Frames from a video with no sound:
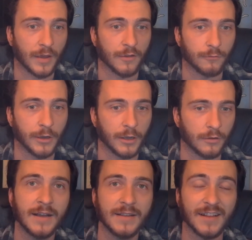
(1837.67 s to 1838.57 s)
as well.
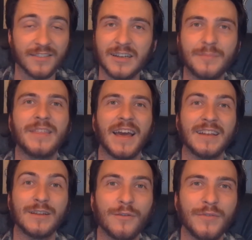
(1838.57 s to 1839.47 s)
That's going to be the
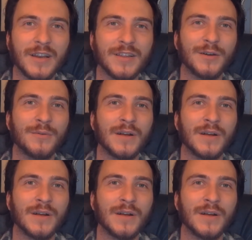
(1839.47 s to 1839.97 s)
end of the video.